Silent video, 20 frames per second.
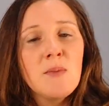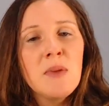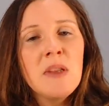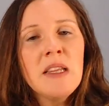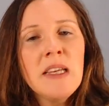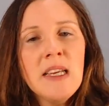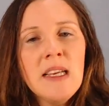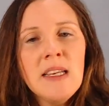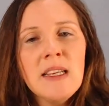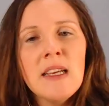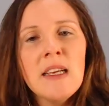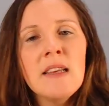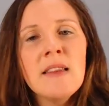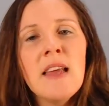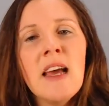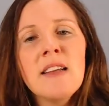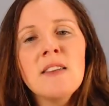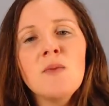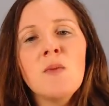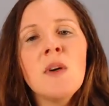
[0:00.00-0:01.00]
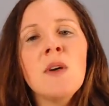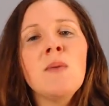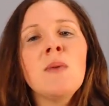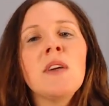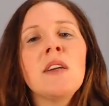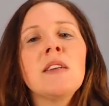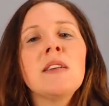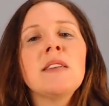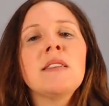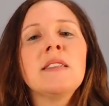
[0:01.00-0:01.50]
depleted, that's where
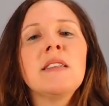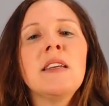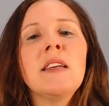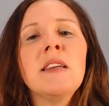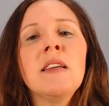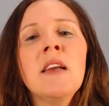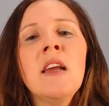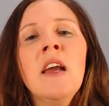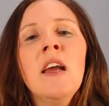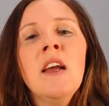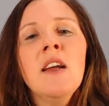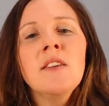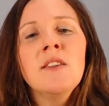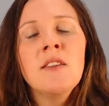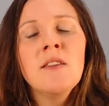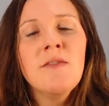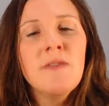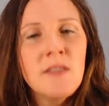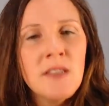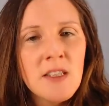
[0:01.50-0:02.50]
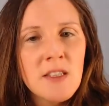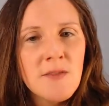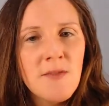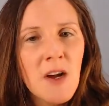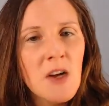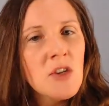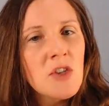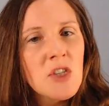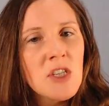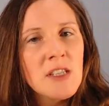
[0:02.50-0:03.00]
we're going to see
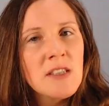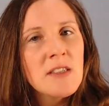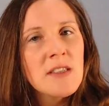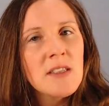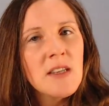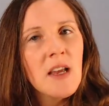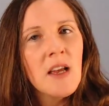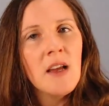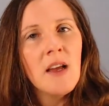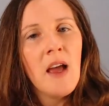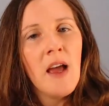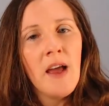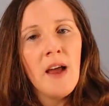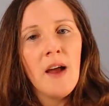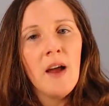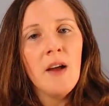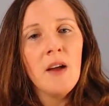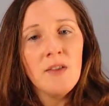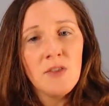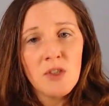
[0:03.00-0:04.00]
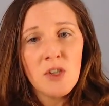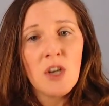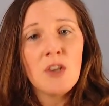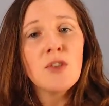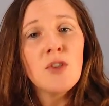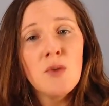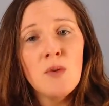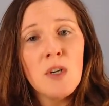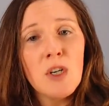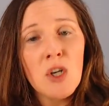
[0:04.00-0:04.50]
dysfunctions
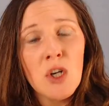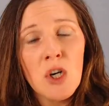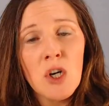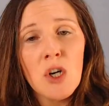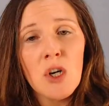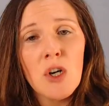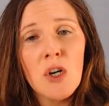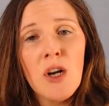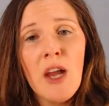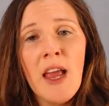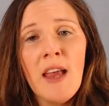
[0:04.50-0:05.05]
start to occur.